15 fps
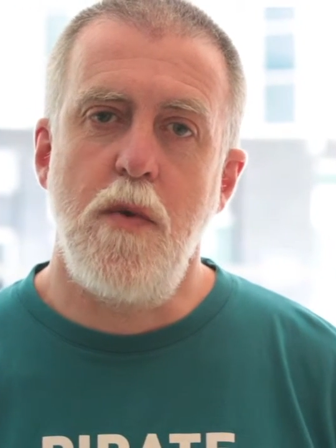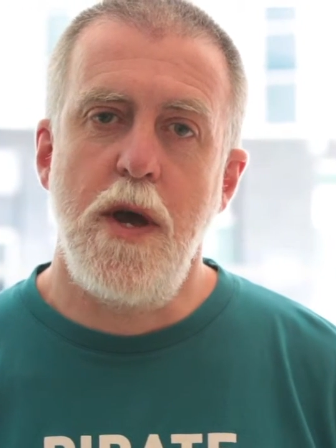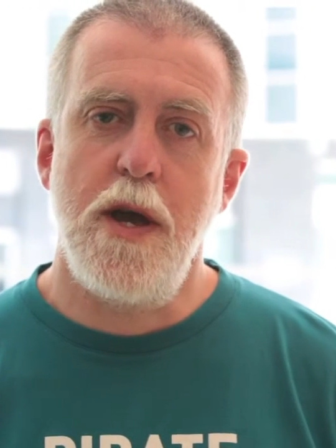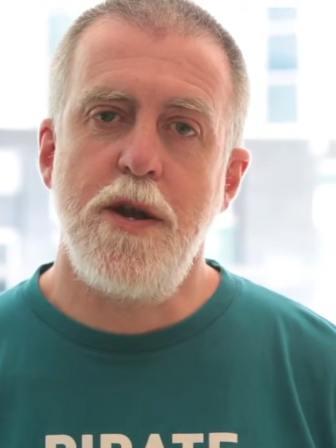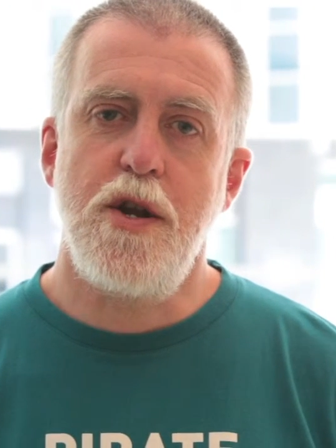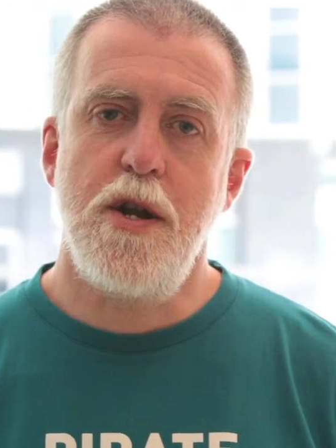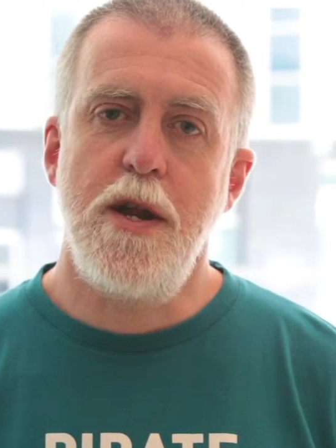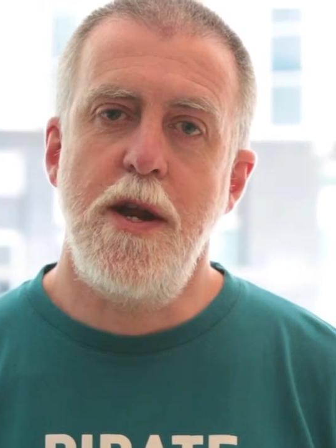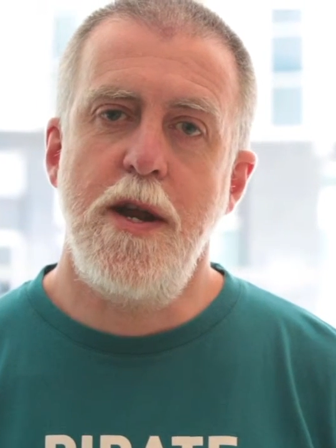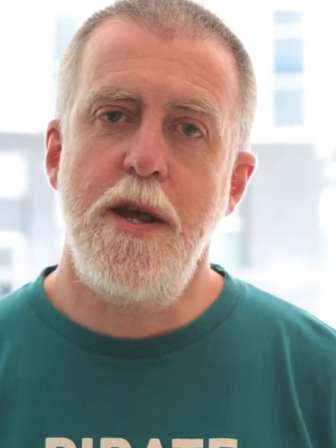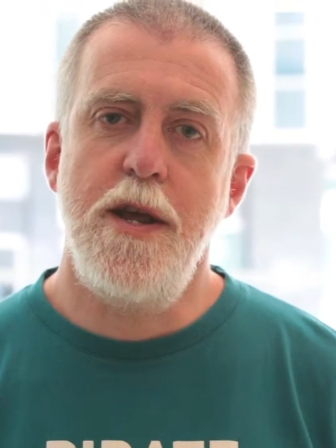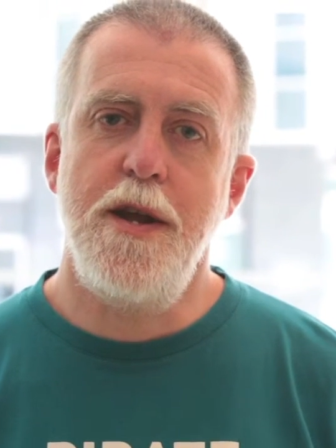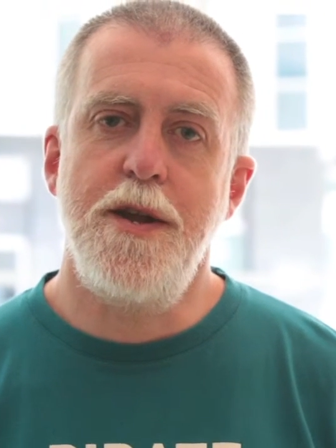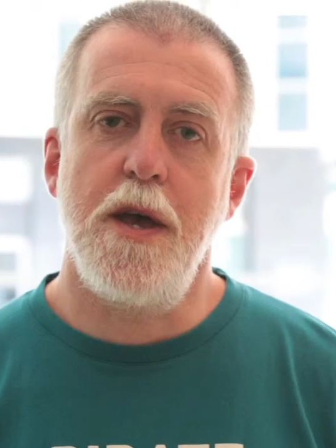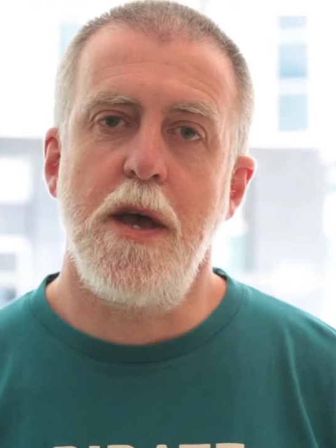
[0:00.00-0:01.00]
we actually
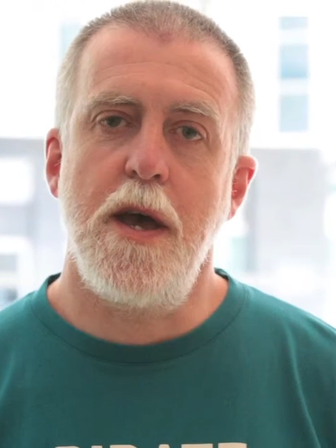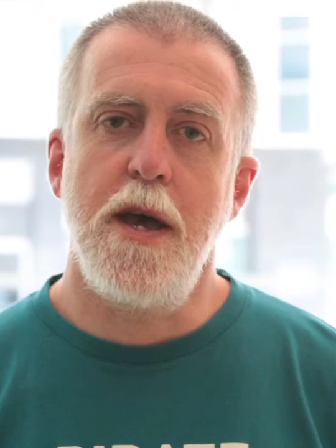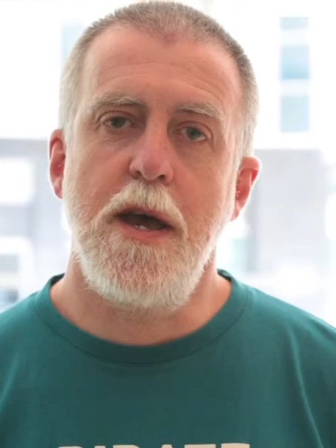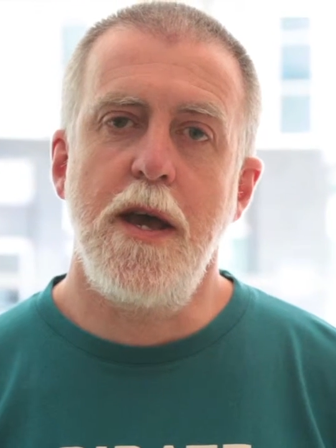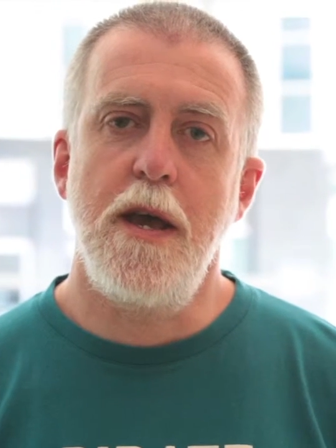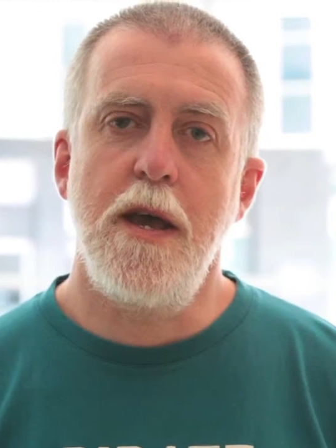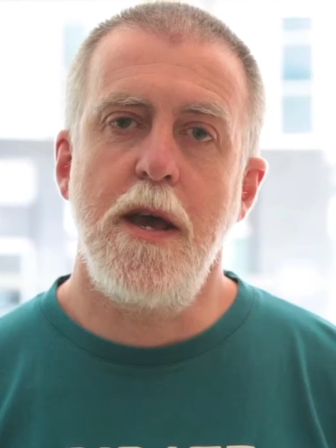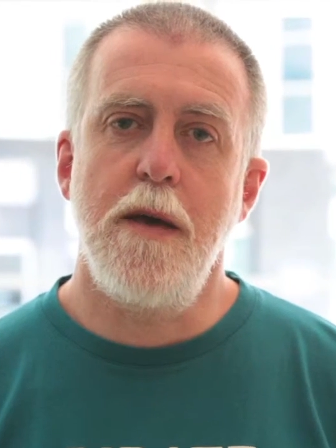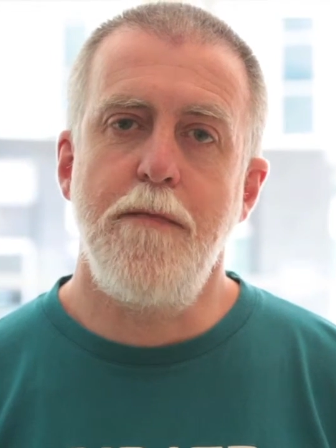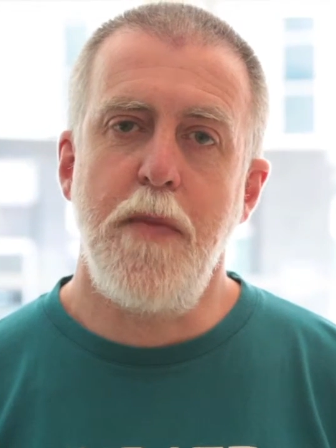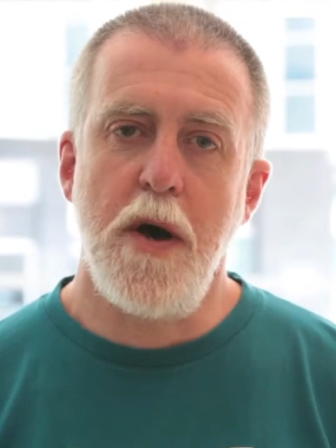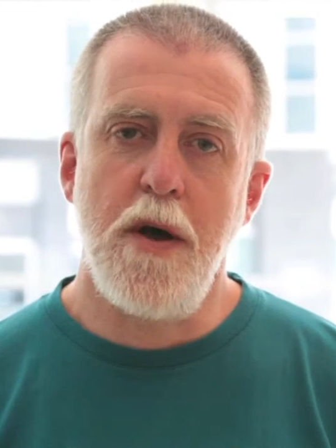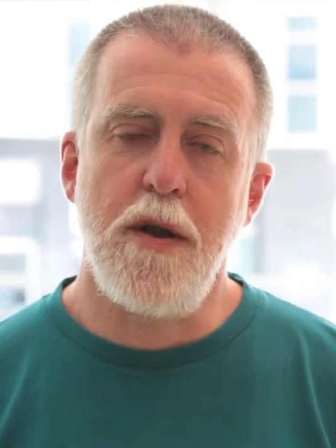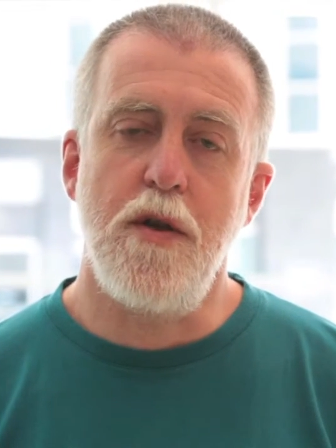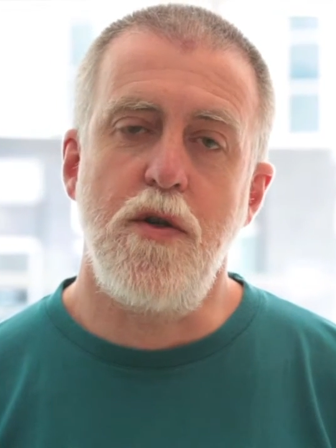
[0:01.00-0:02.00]
need a
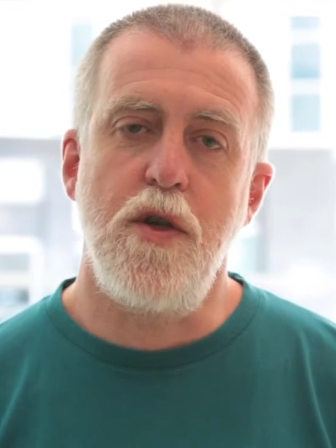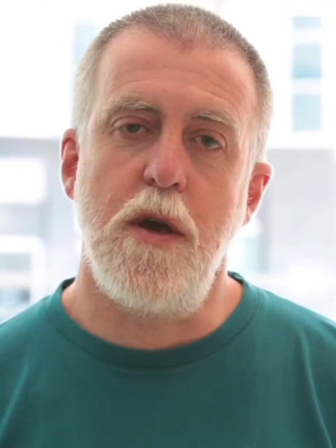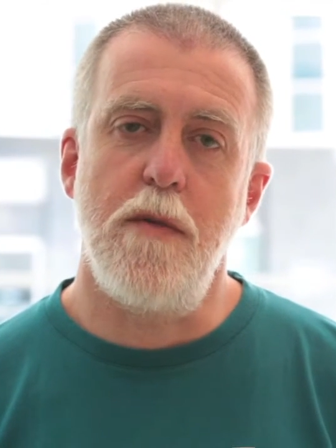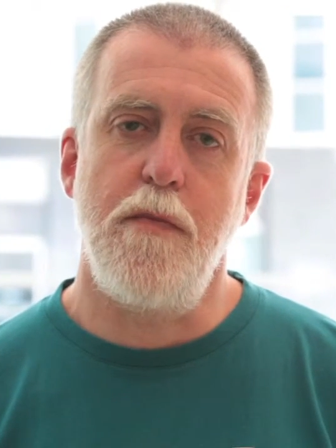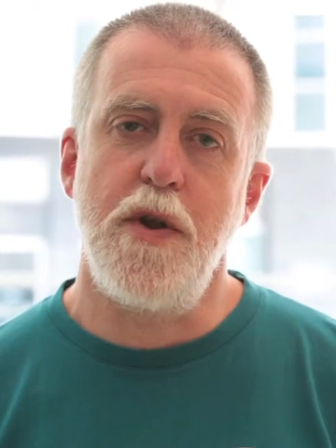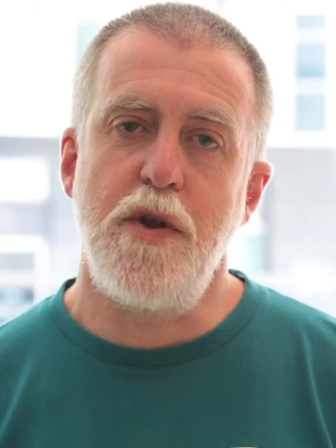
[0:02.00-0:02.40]
partnership